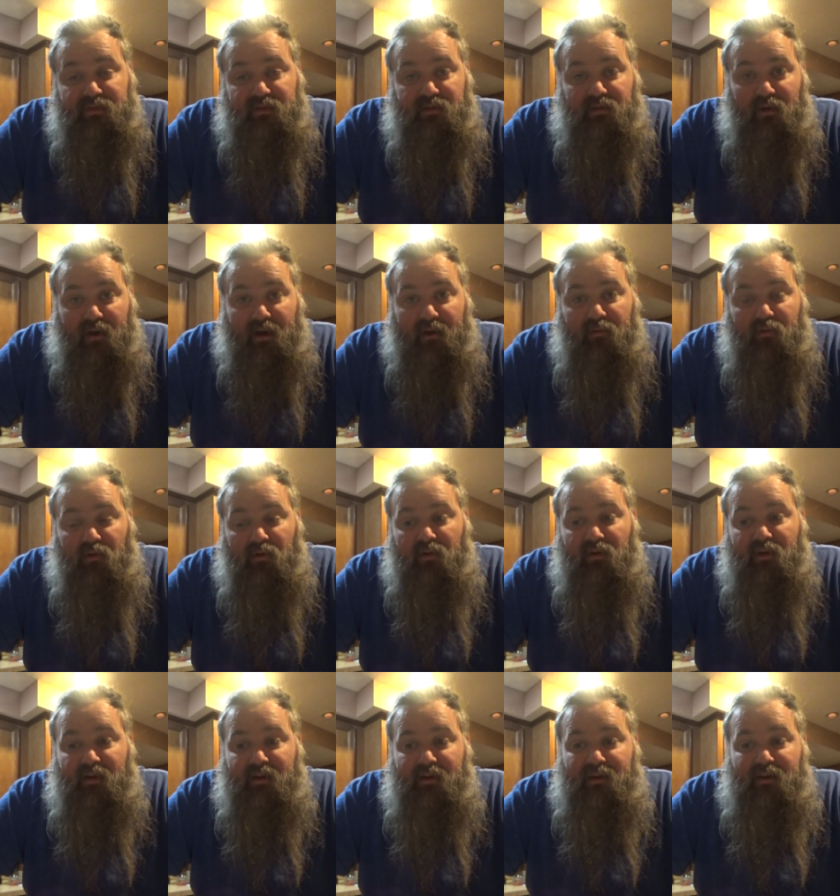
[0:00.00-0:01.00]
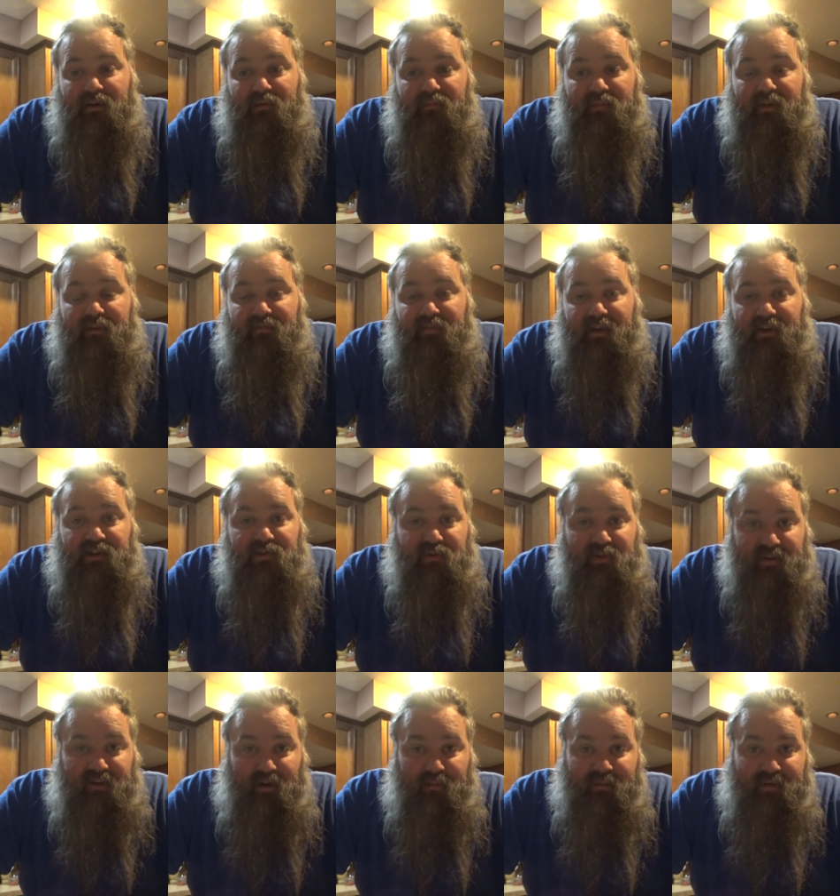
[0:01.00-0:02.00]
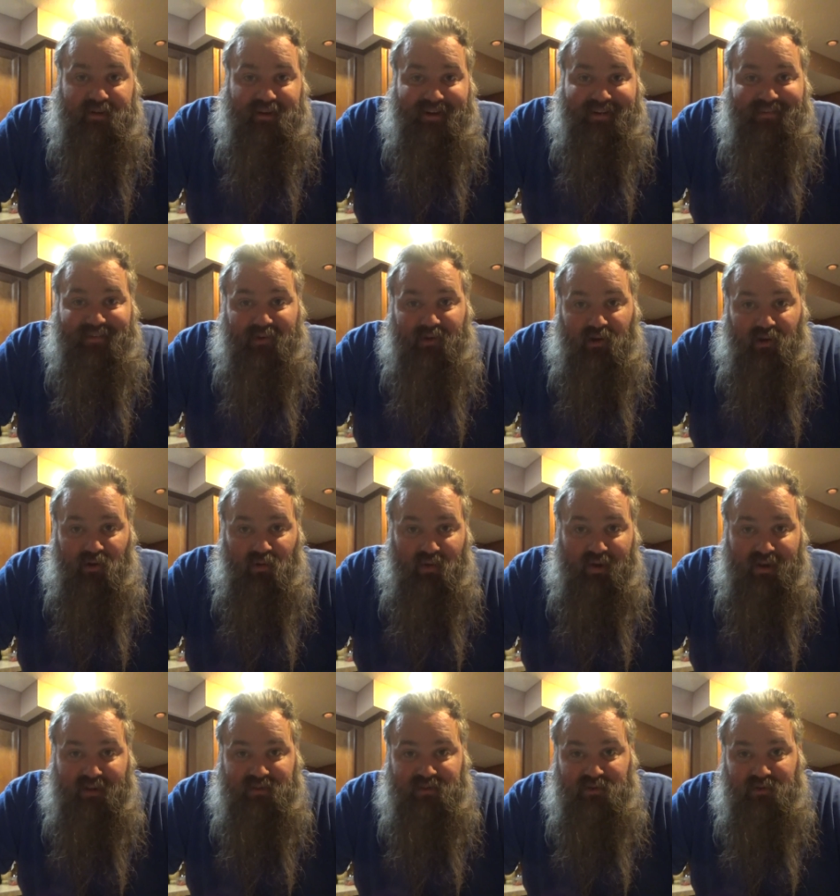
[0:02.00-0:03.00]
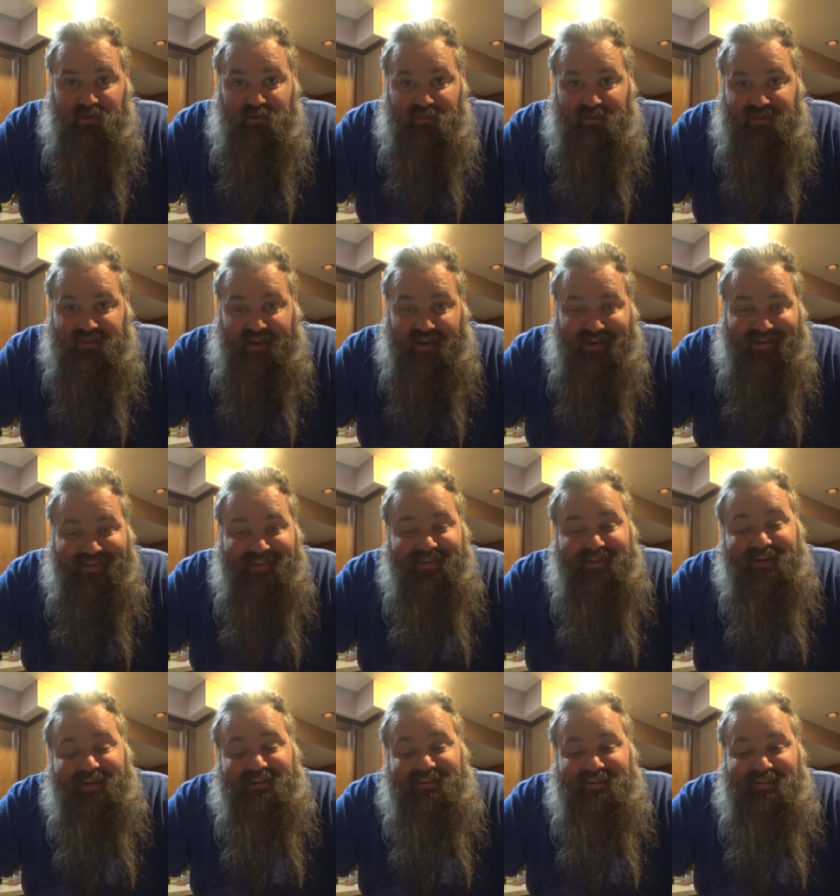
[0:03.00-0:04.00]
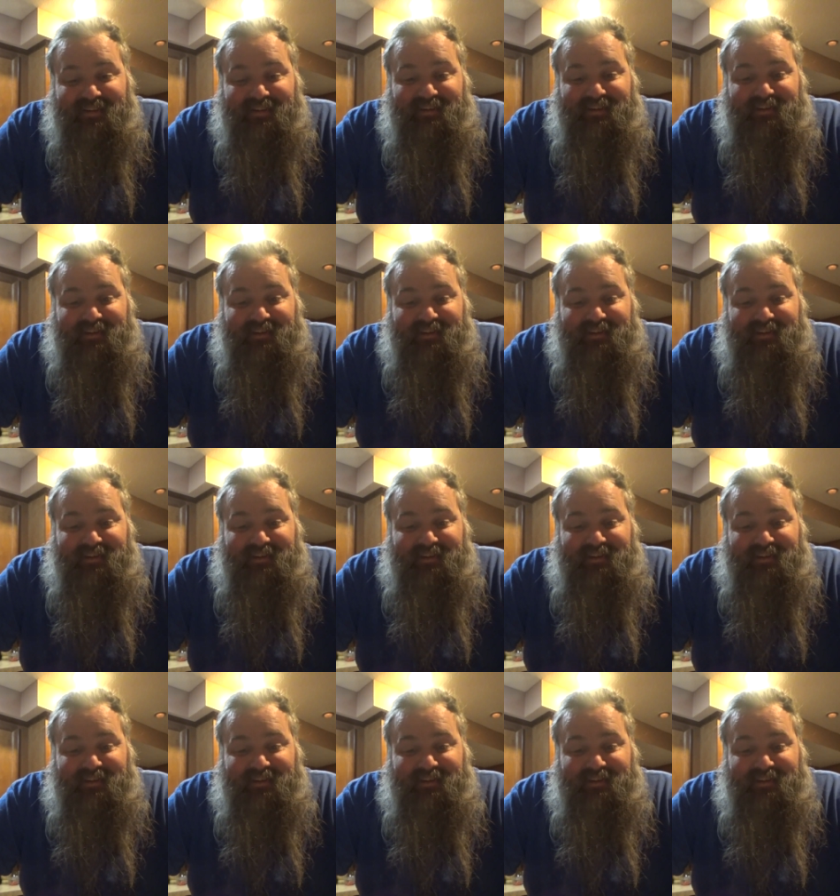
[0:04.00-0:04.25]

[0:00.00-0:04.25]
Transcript: So I will be venturing up and down the hallways doing my Santa thing,